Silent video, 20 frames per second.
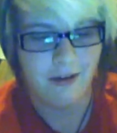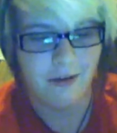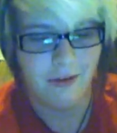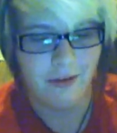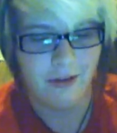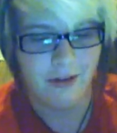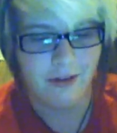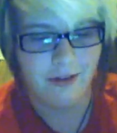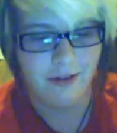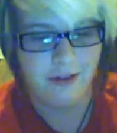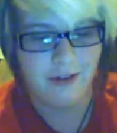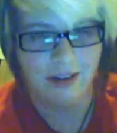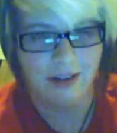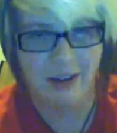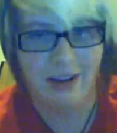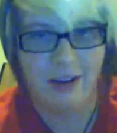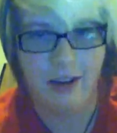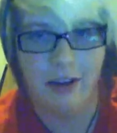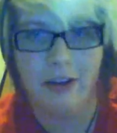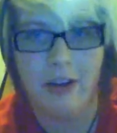Hold
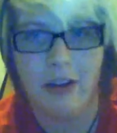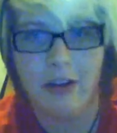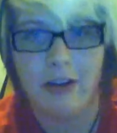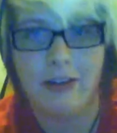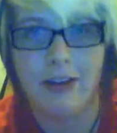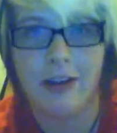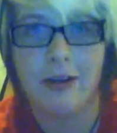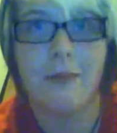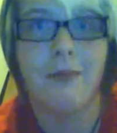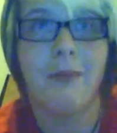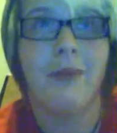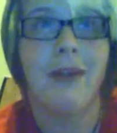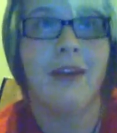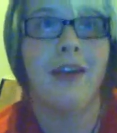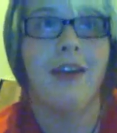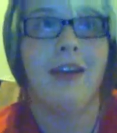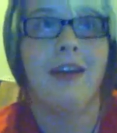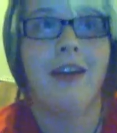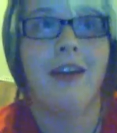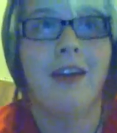on. I'll do that in a
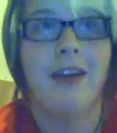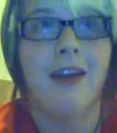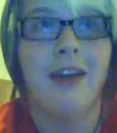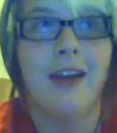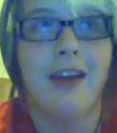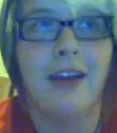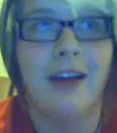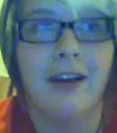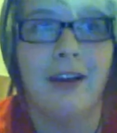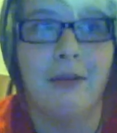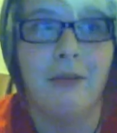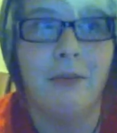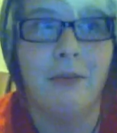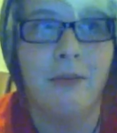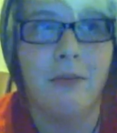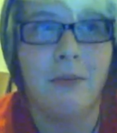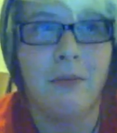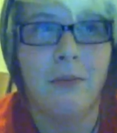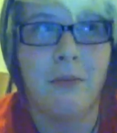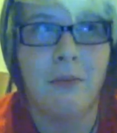second.
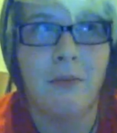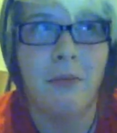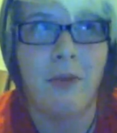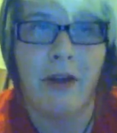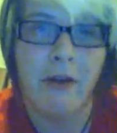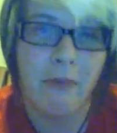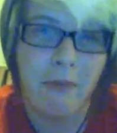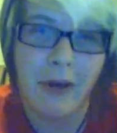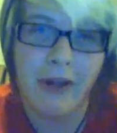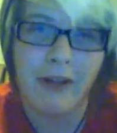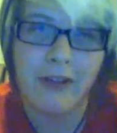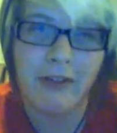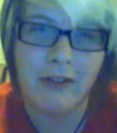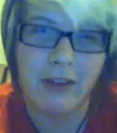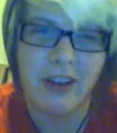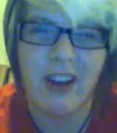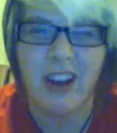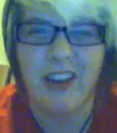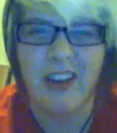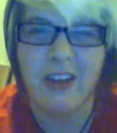
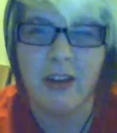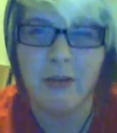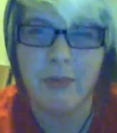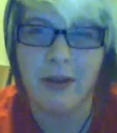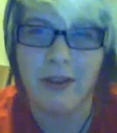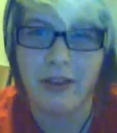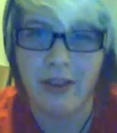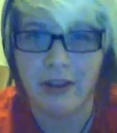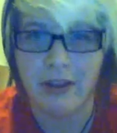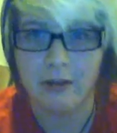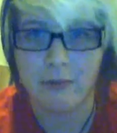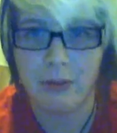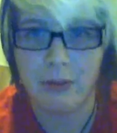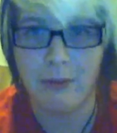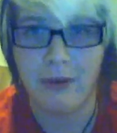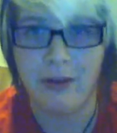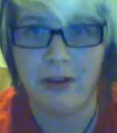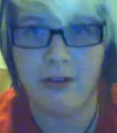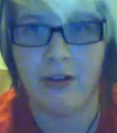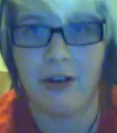I think about 1,000
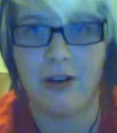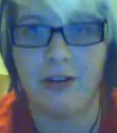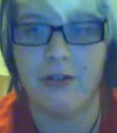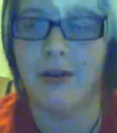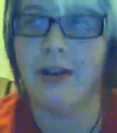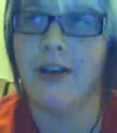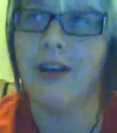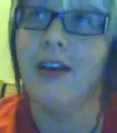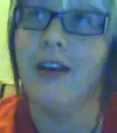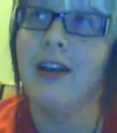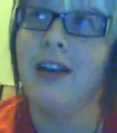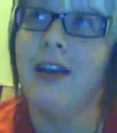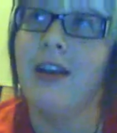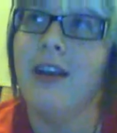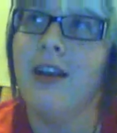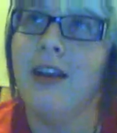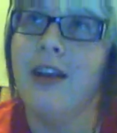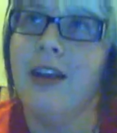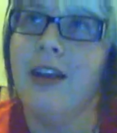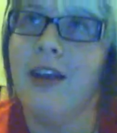people I just graduated.
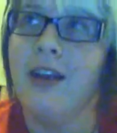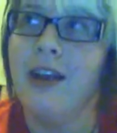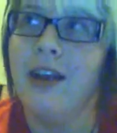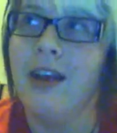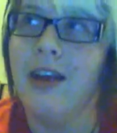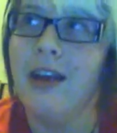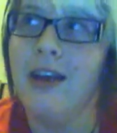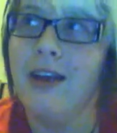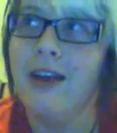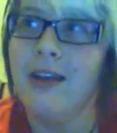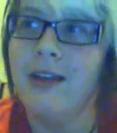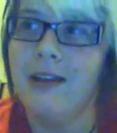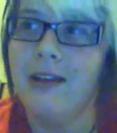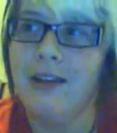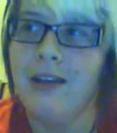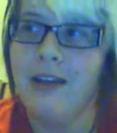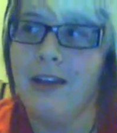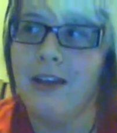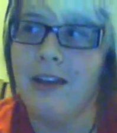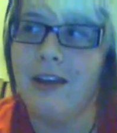And
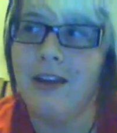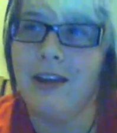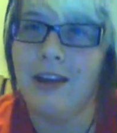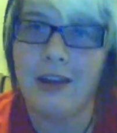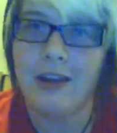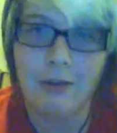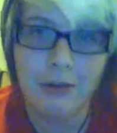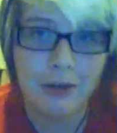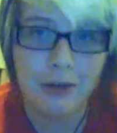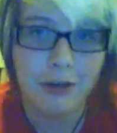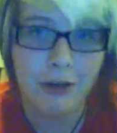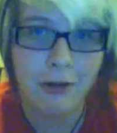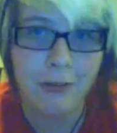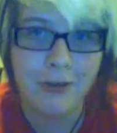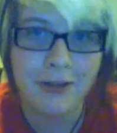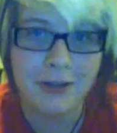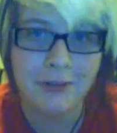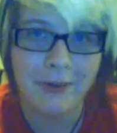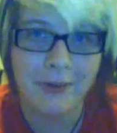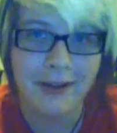it was so
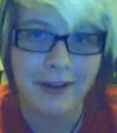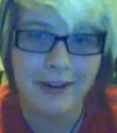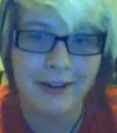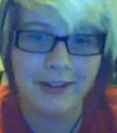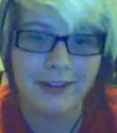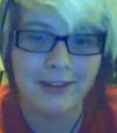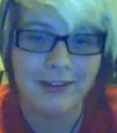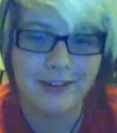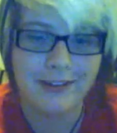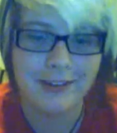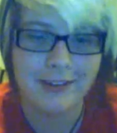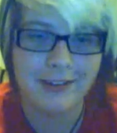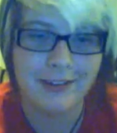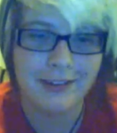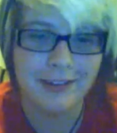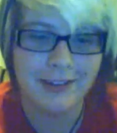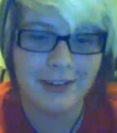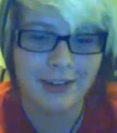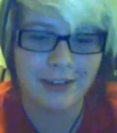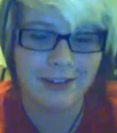much better.
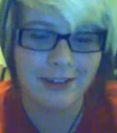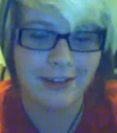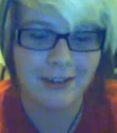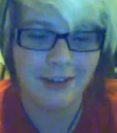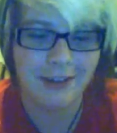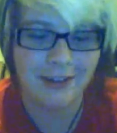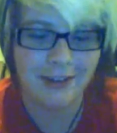Just,